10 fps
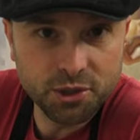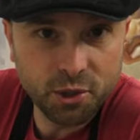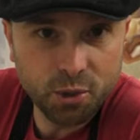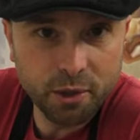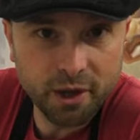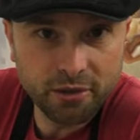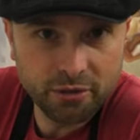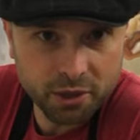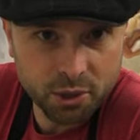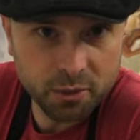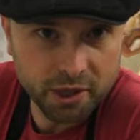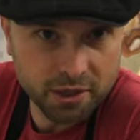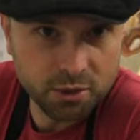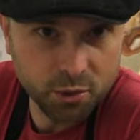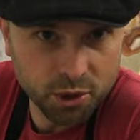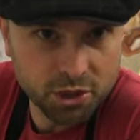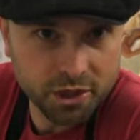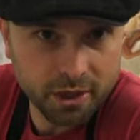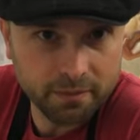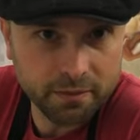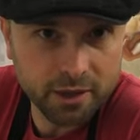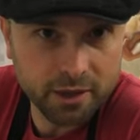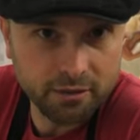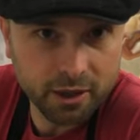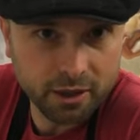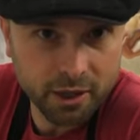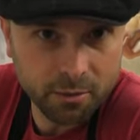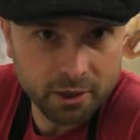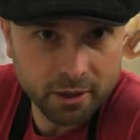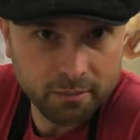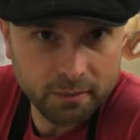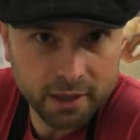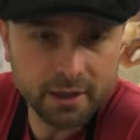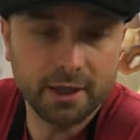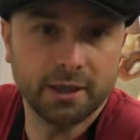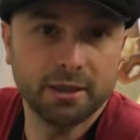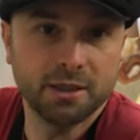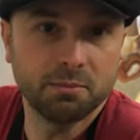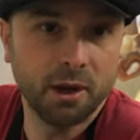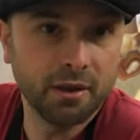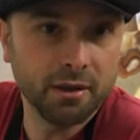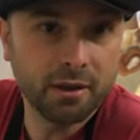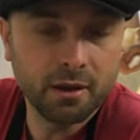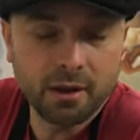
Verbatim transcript: know about a figure painting workshop that I've got coming up at the end of this month.